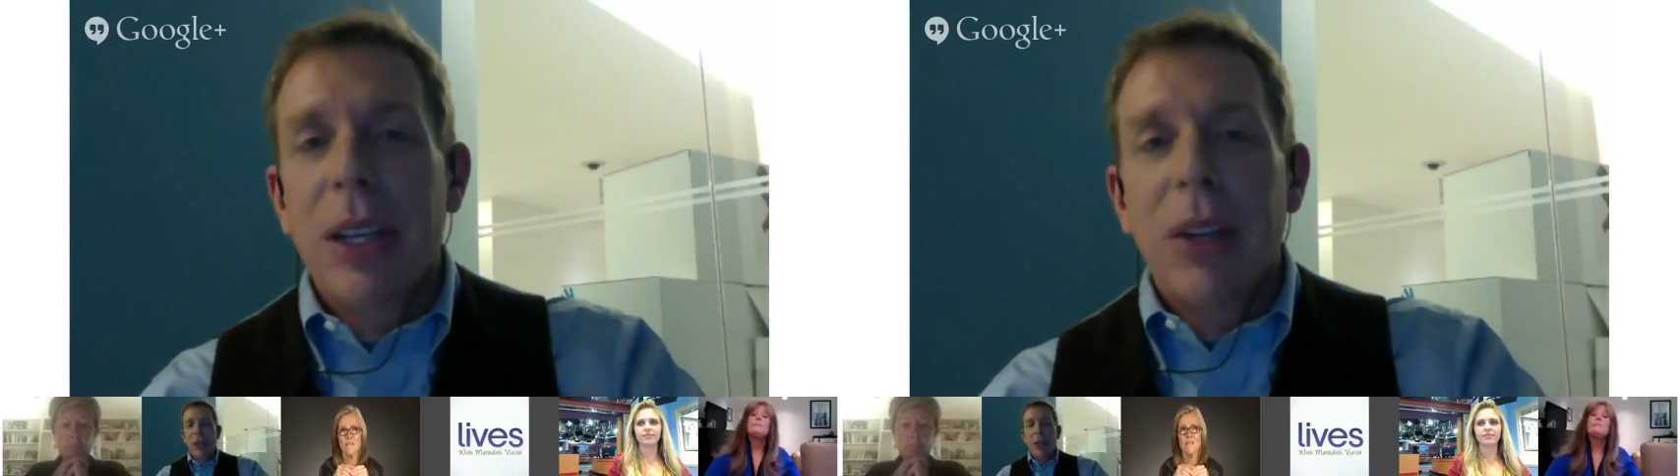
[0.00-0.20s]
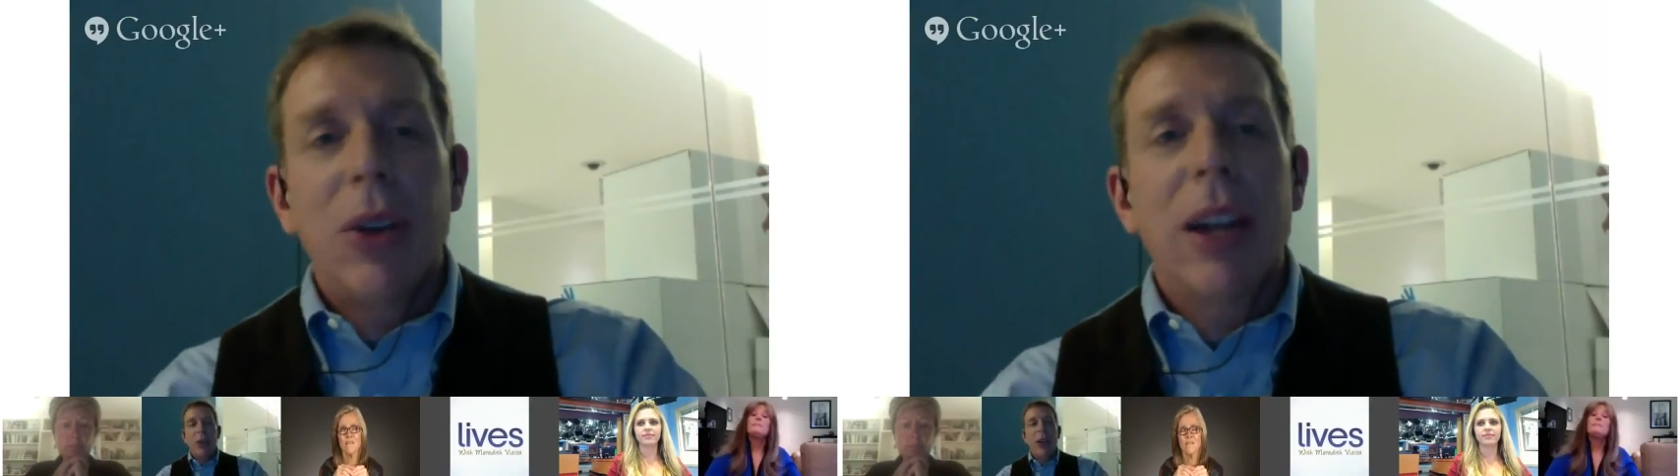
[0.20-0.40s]

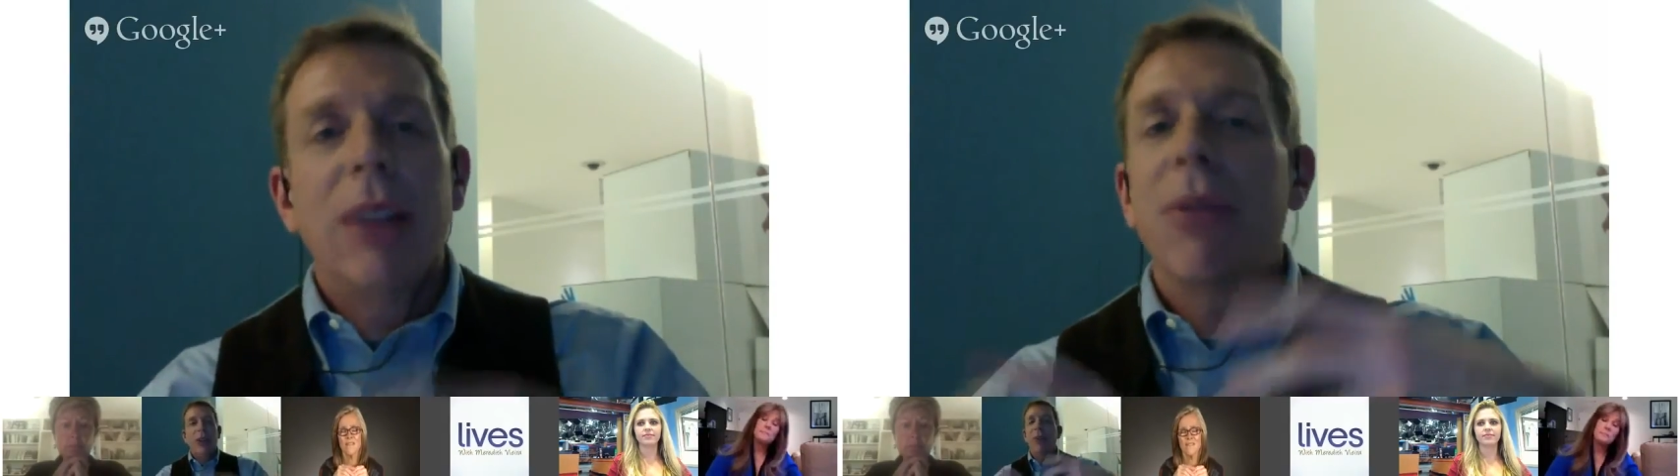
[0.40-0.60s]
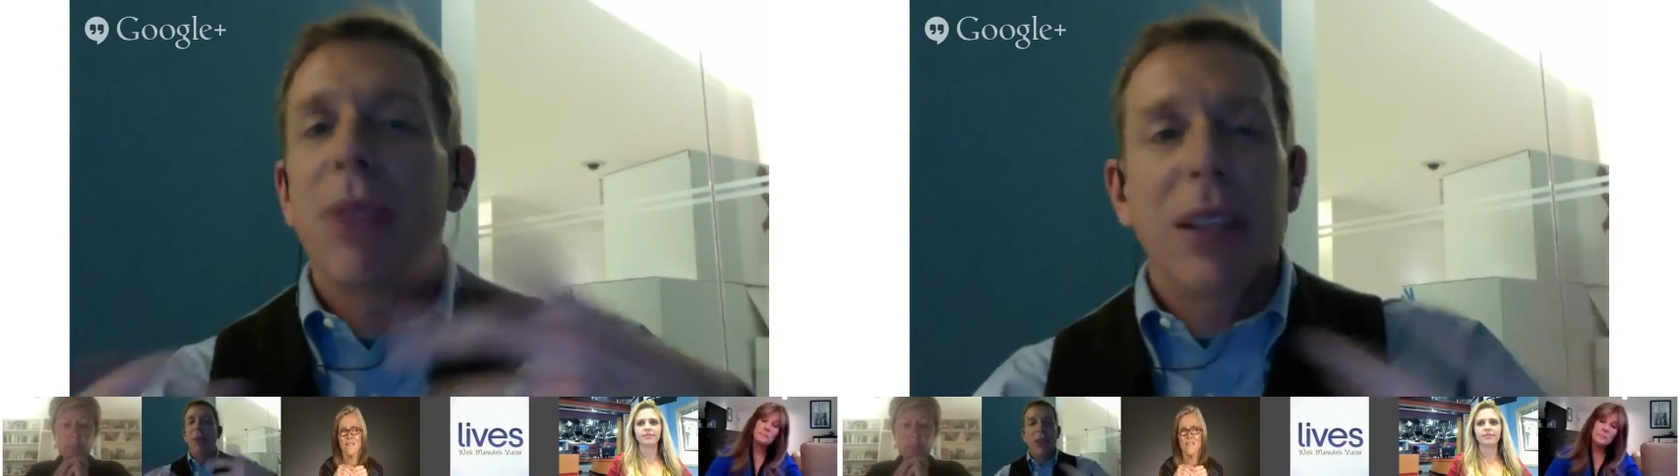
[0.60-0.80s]
or
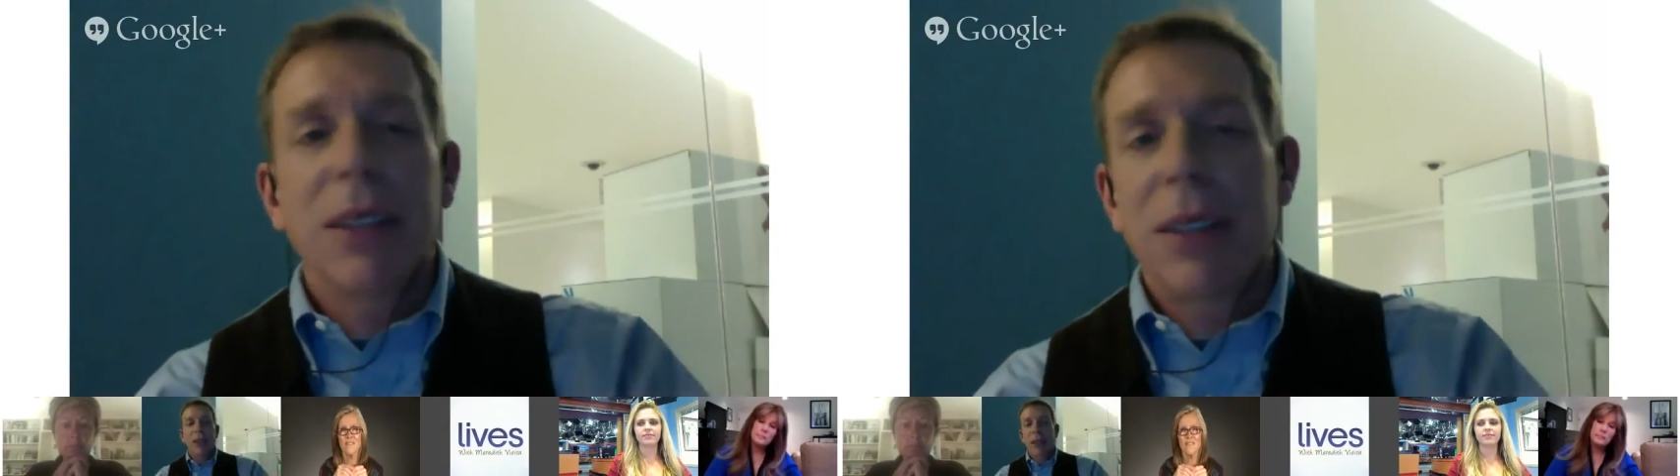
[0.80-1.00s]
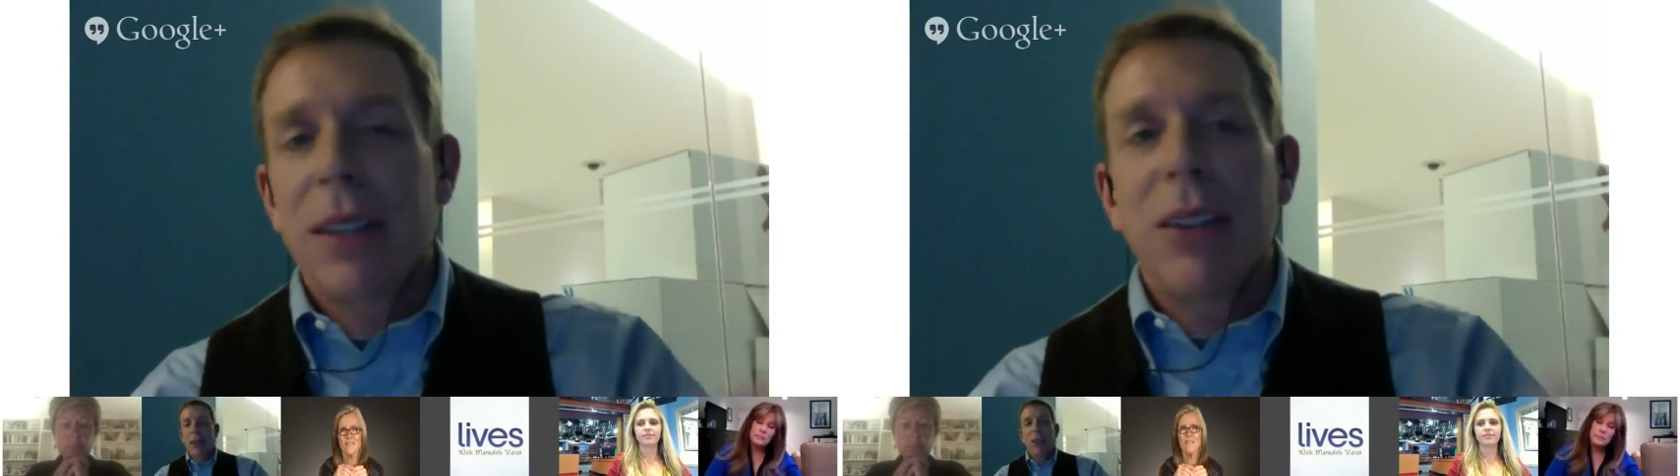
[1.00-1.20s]
have
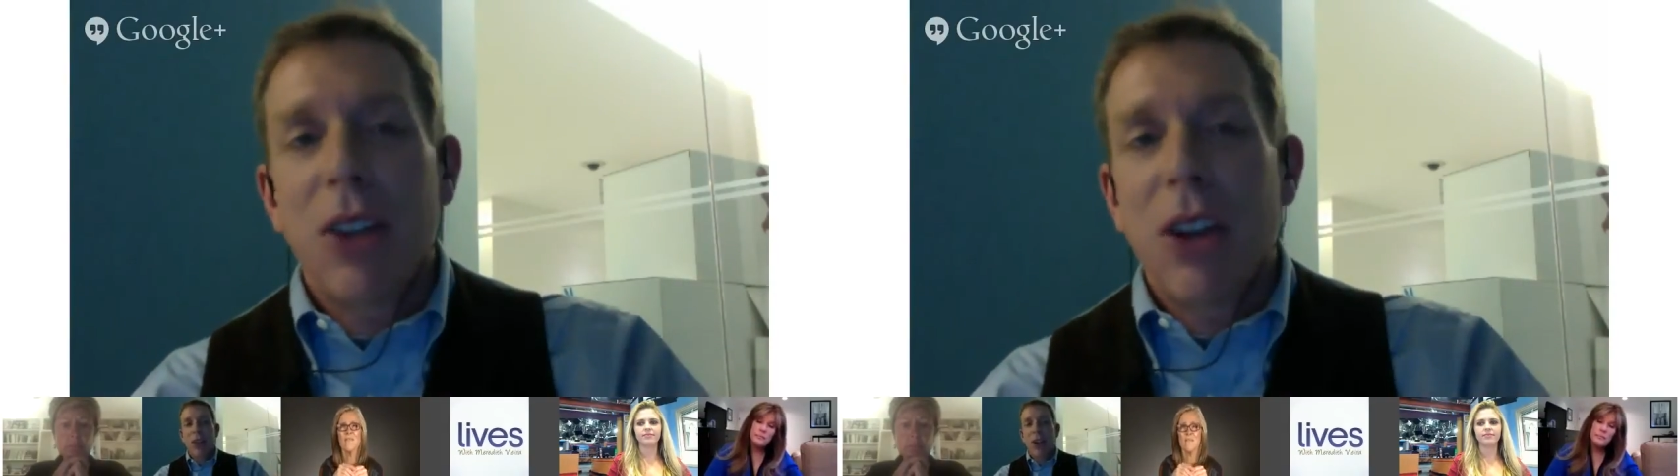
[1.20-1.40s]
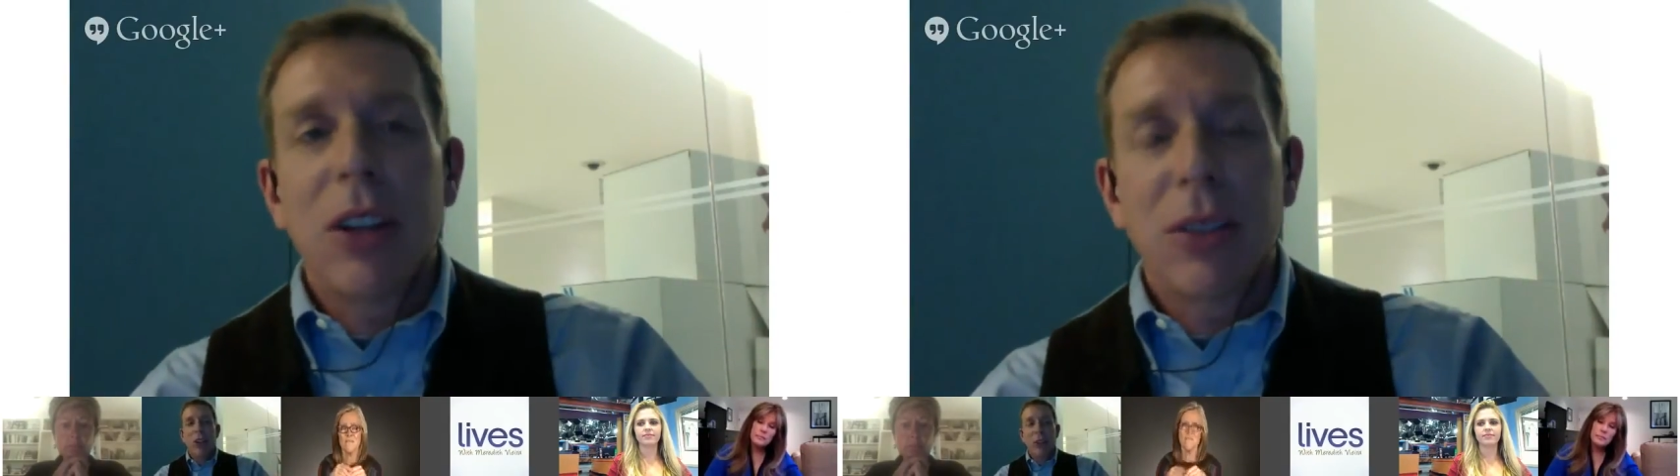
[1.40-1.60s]
feelings that their
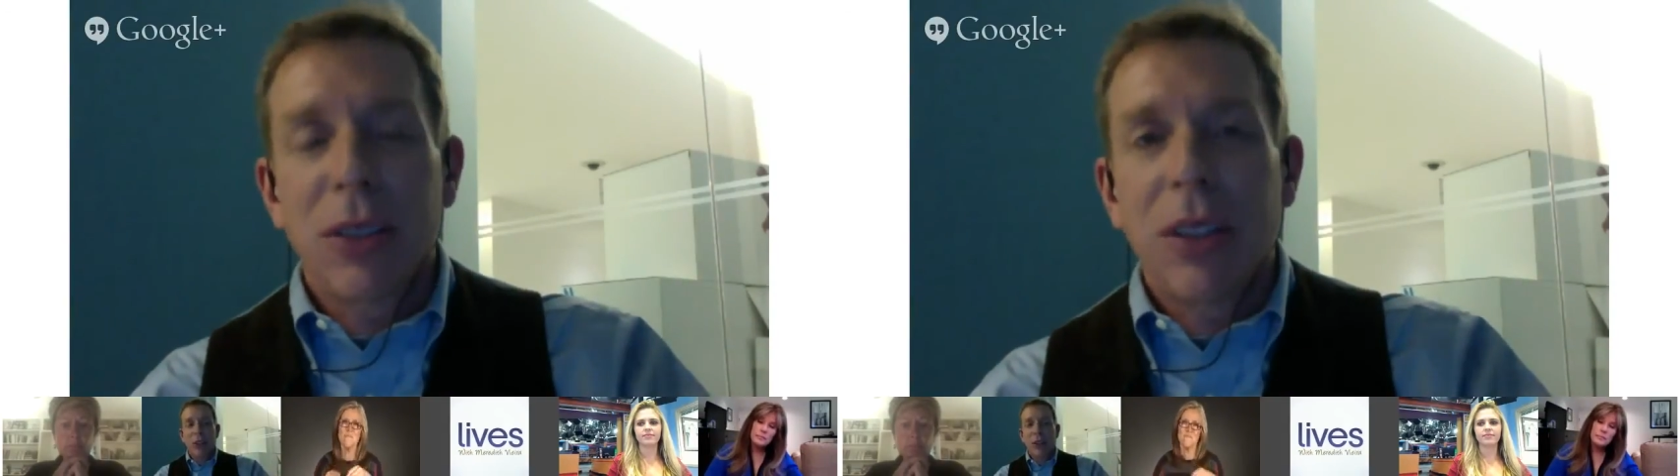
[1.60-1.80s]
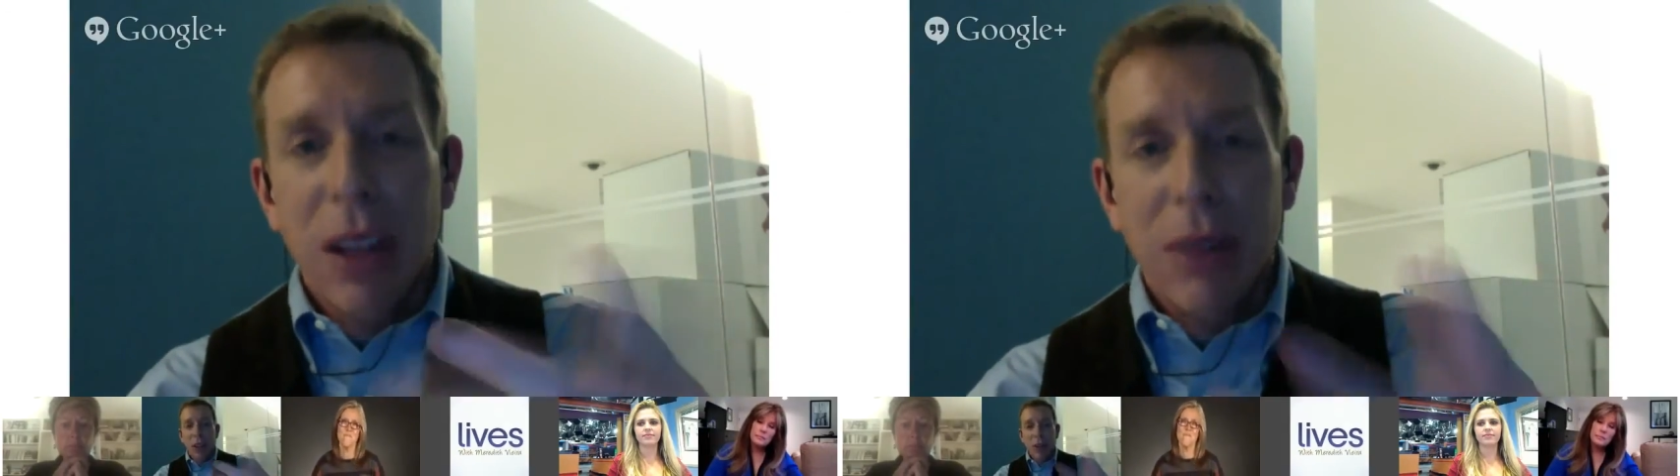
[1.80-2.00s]
dogs
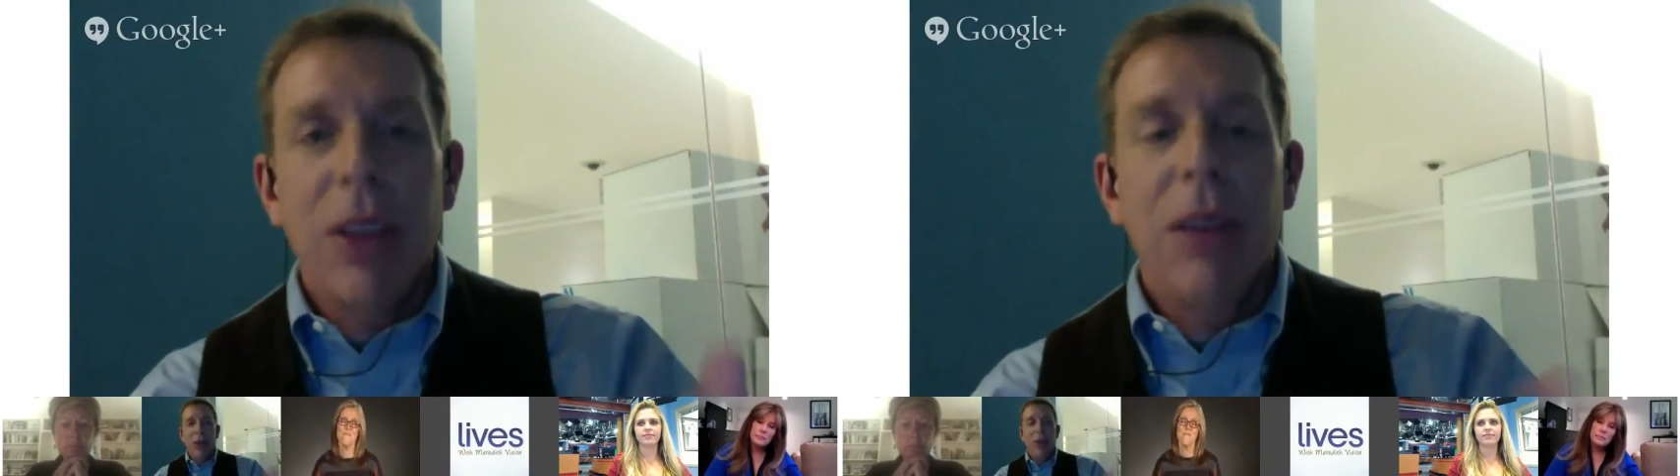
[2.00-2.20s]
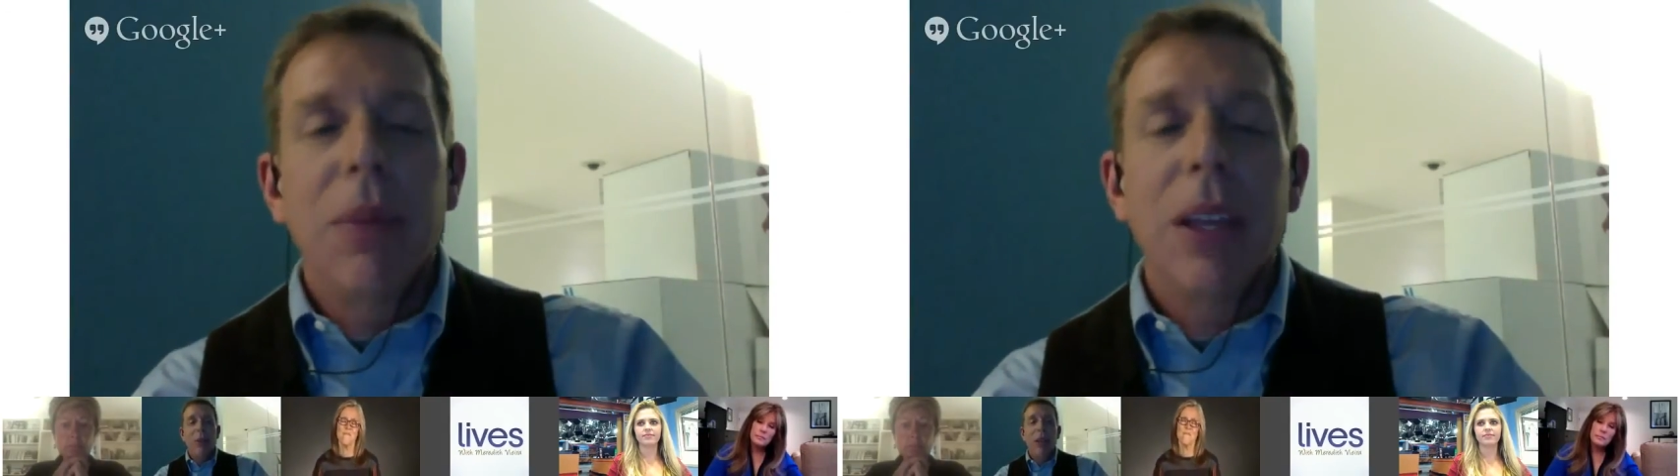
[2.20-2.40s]
love them.